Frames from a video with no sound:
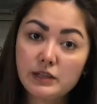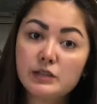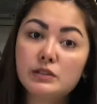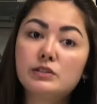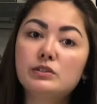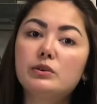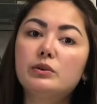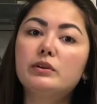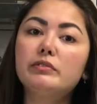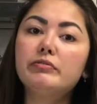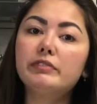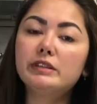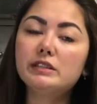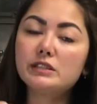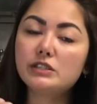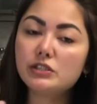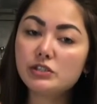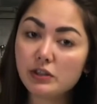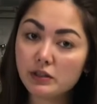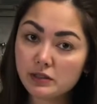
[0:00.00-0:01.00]
So if
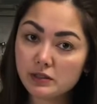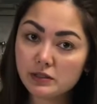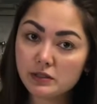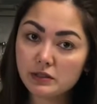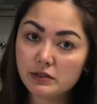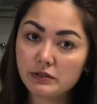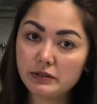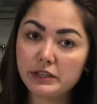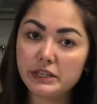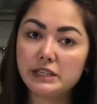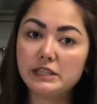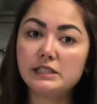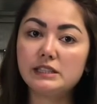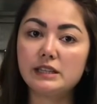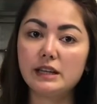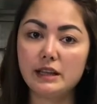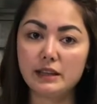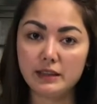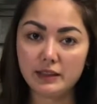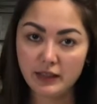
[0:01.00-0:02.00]
it's just the
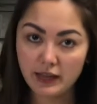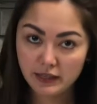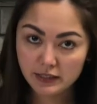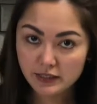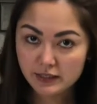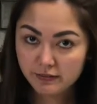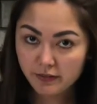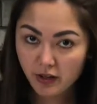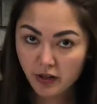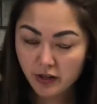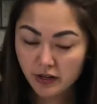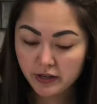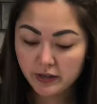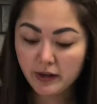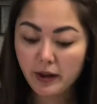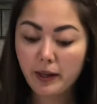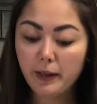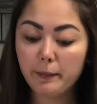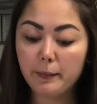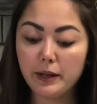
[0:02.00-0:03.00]
grease, that's
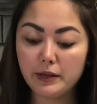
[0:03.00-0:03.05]
fine.